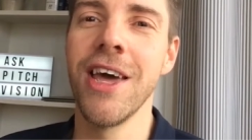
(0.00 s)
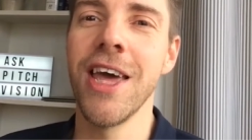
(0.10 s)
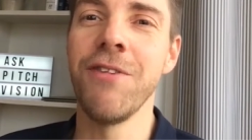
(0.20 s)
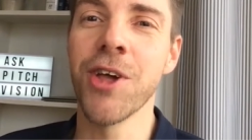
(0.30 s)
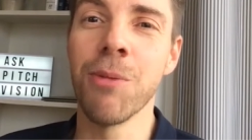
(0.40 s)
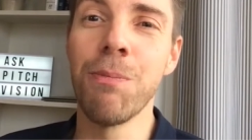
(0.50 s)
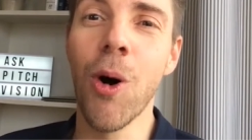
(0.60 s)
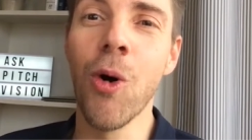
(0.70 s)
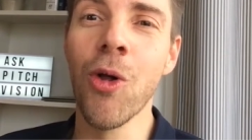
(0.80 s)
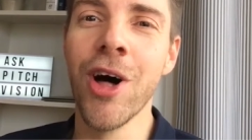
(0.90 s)
if you can
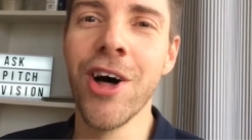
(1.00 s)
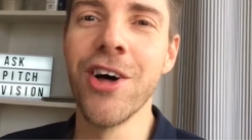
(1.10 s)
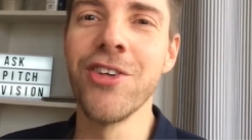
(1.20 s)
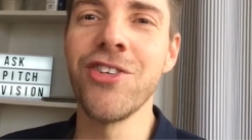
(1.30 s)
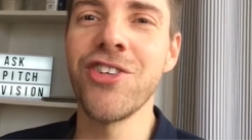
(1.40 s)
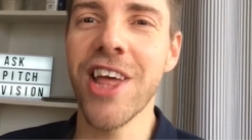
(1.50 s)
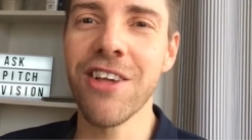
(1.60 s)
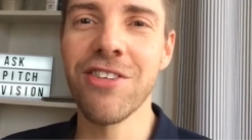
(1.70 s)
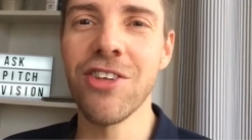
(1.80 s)
bowl 6